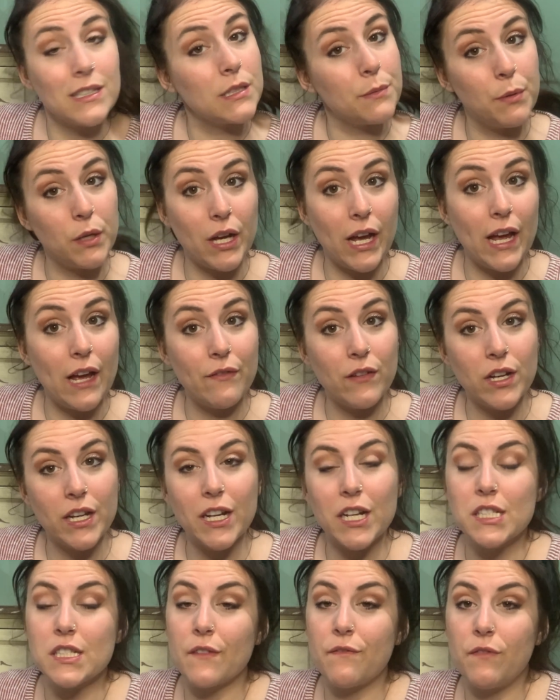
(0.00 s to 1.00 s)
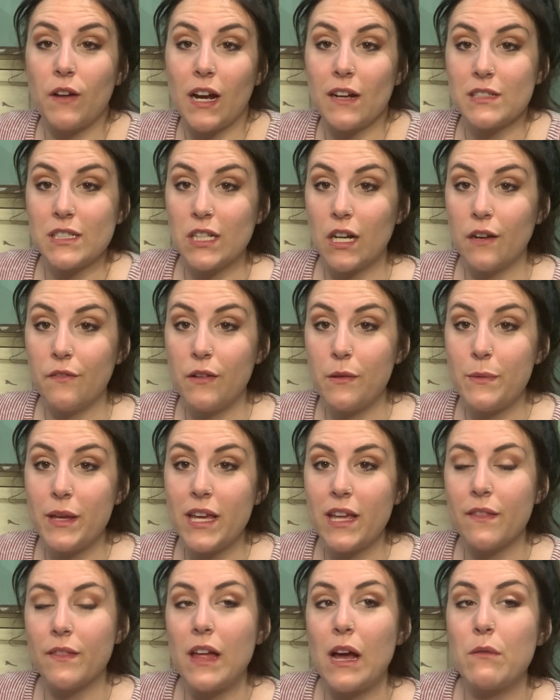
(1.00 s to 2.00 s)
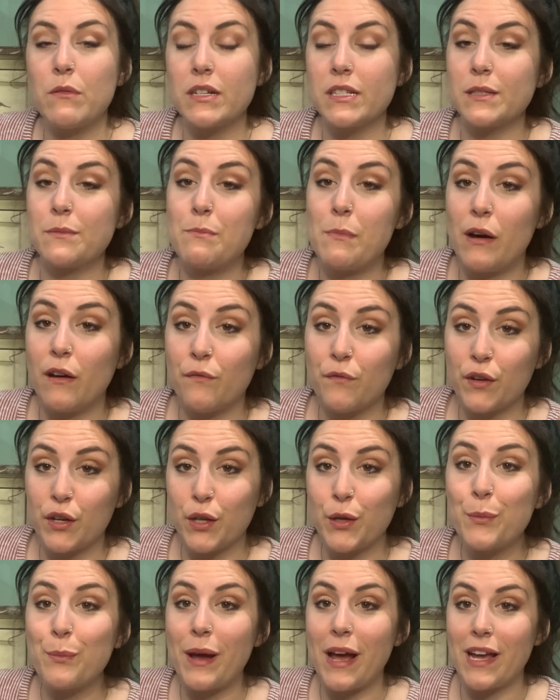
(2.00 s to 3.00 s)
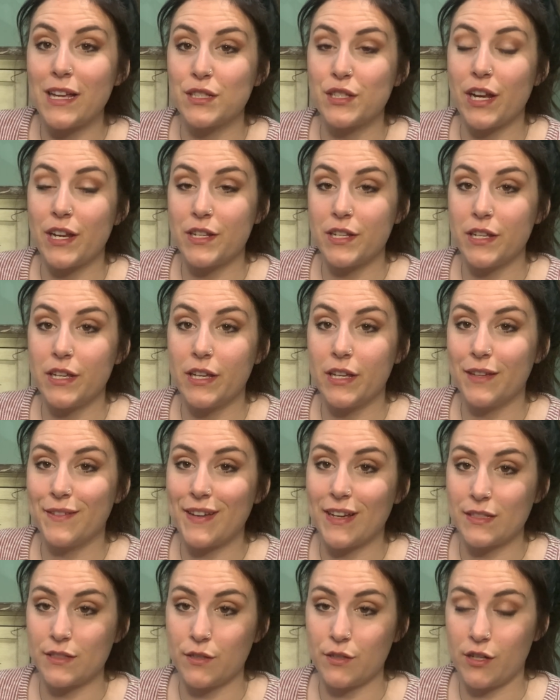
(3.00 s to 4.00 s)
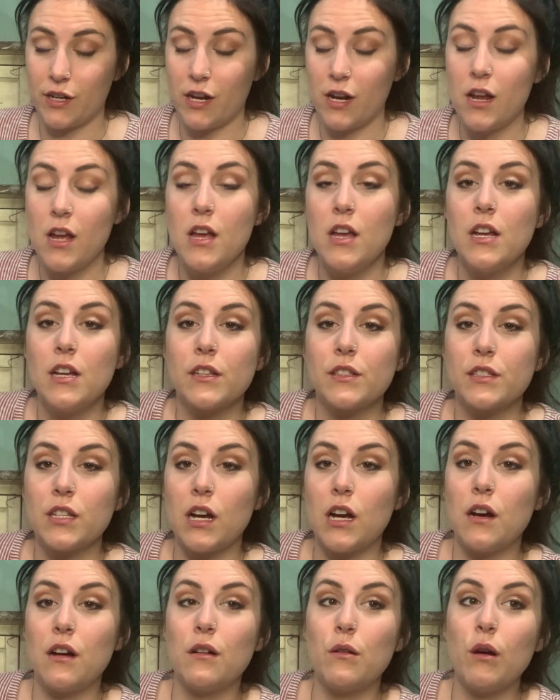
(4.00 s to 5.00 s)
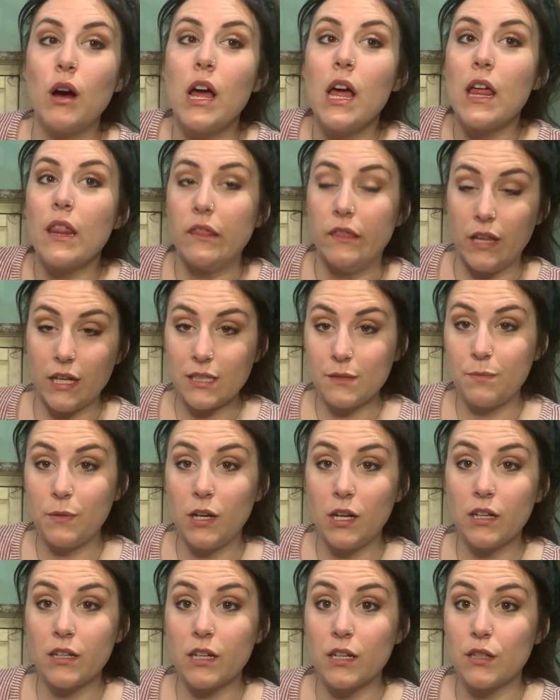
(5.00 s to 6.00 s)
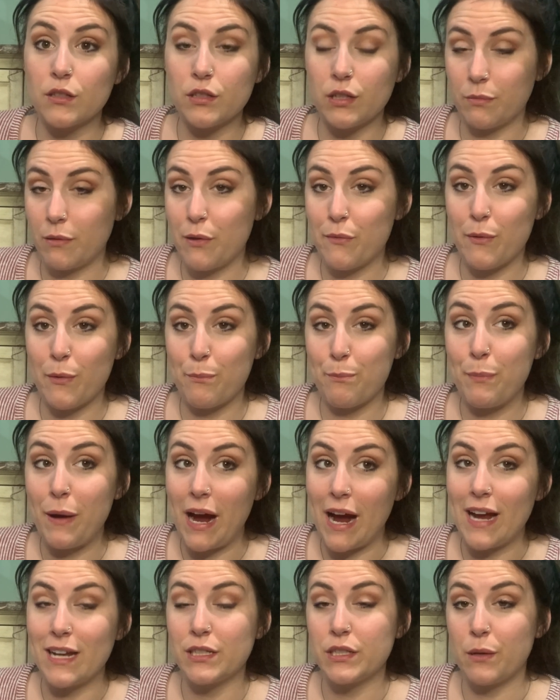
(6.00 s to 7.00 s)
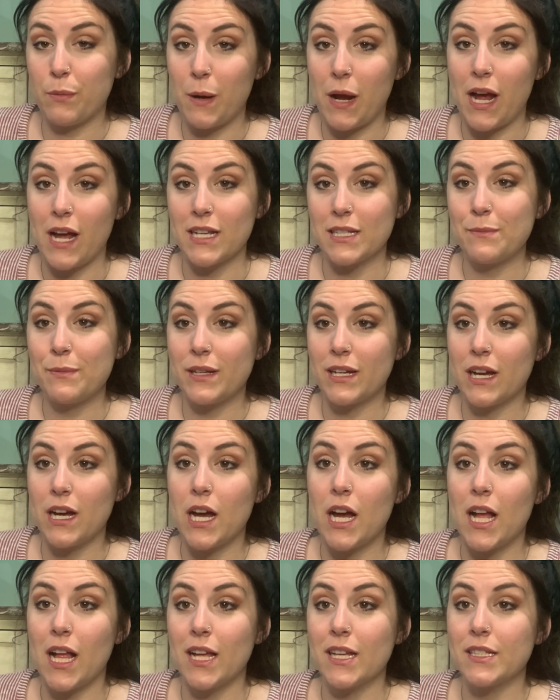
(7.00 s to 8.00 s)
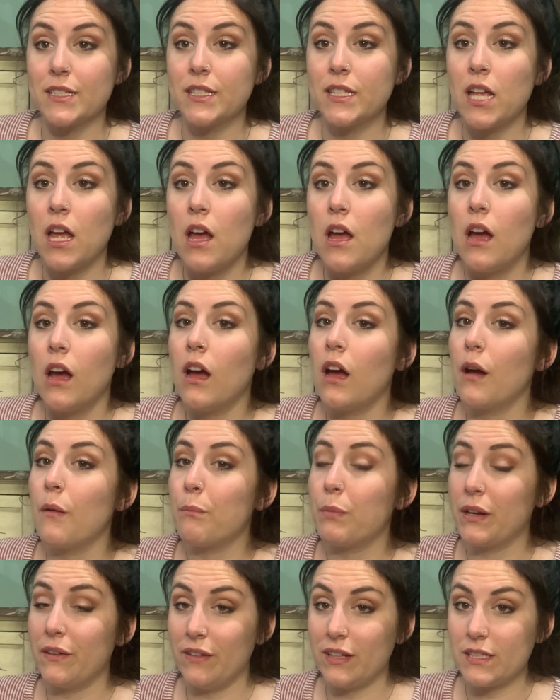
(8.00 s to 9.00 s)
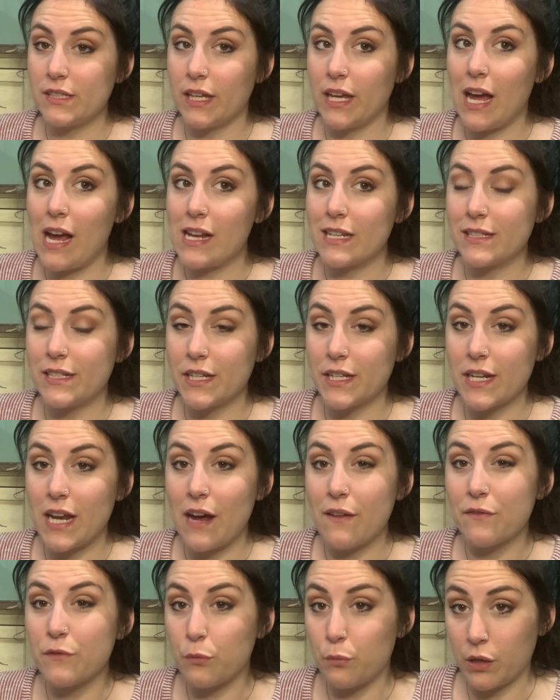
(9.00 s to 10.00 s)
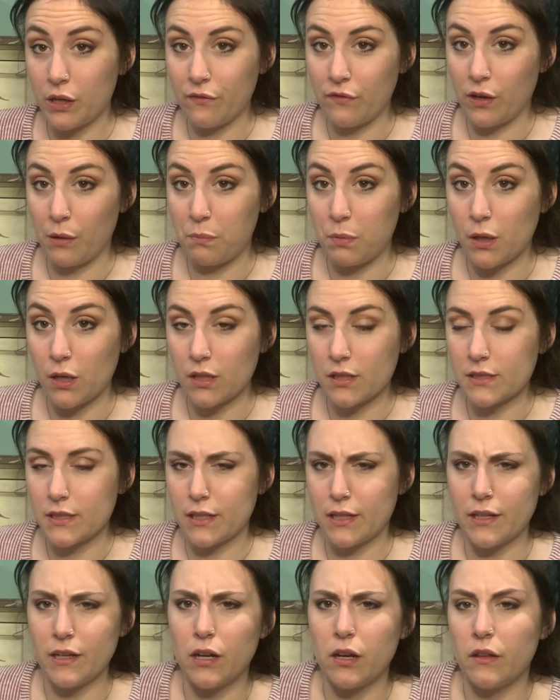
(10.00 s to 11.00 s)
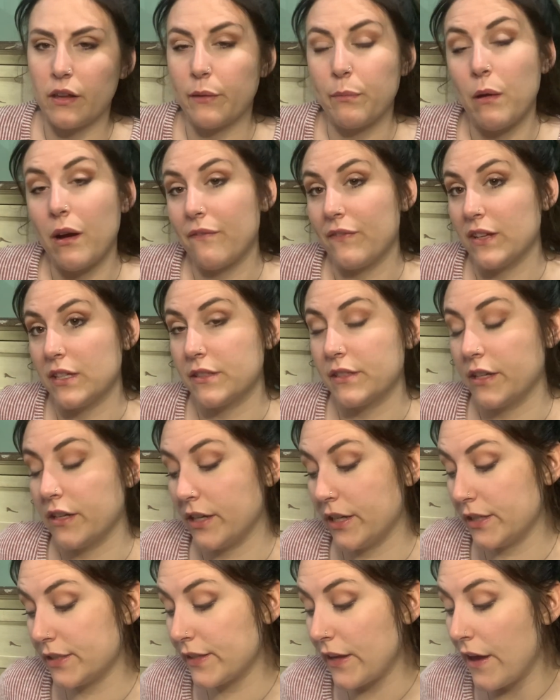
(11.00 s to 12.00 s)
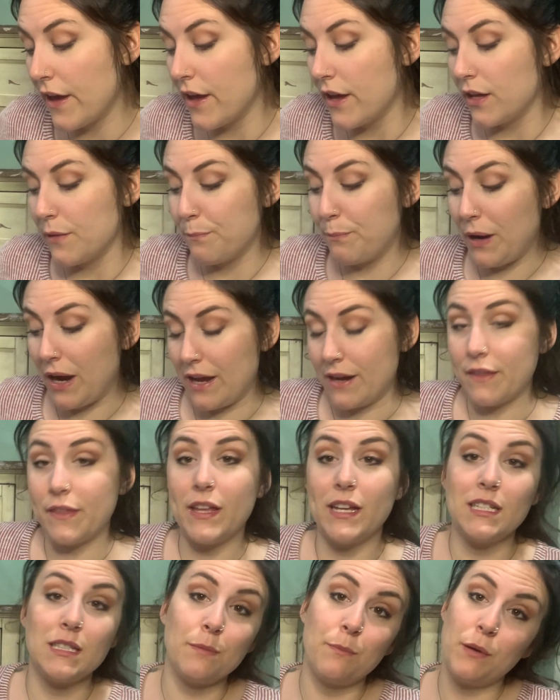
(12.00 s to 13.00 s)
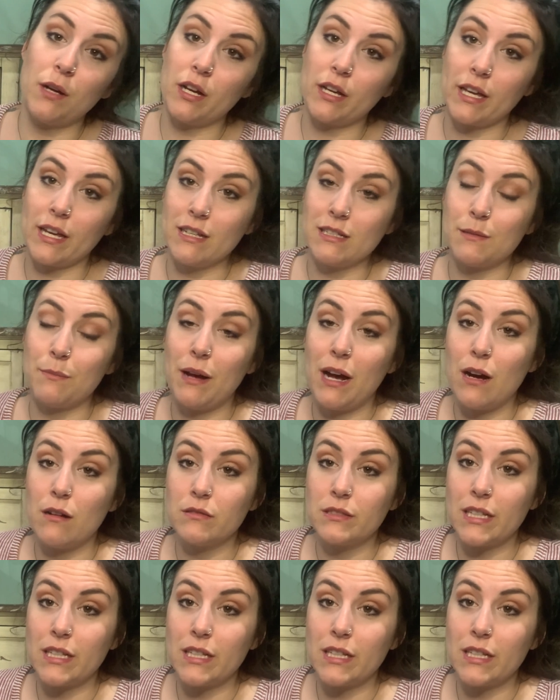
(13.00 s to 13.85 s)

book I have on here is a 5-star for me, and that was Melt for You by J.T. Gessinger. So this book took me by surprise because previously I DNF'd one of her books in her Mafia series. But this book is about